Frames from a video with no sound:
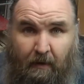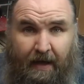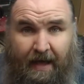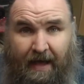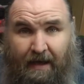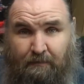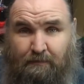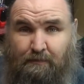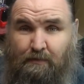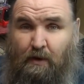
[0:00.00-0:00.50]
I
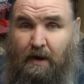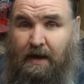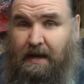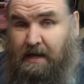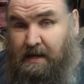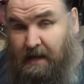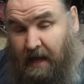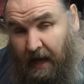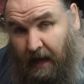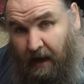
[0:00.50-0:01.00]
have right
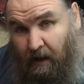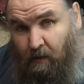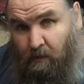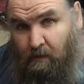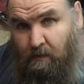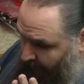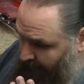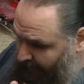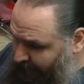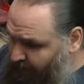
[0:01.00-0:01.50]
now
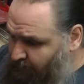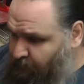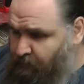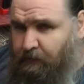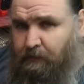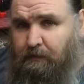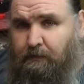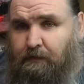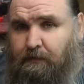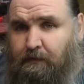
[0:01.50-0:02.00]
how
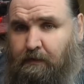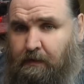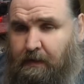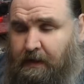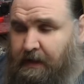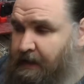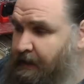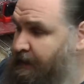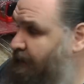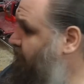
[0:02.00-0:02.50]
does
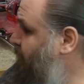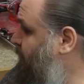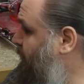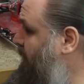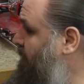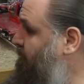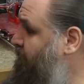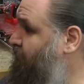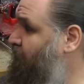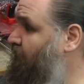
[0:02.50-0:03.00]
the
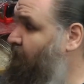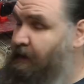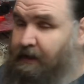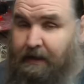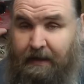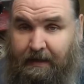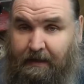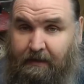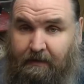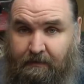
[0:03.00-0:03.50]
cheap
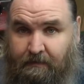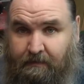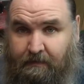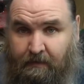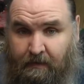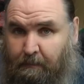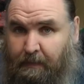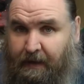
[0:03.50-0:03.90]
Chinese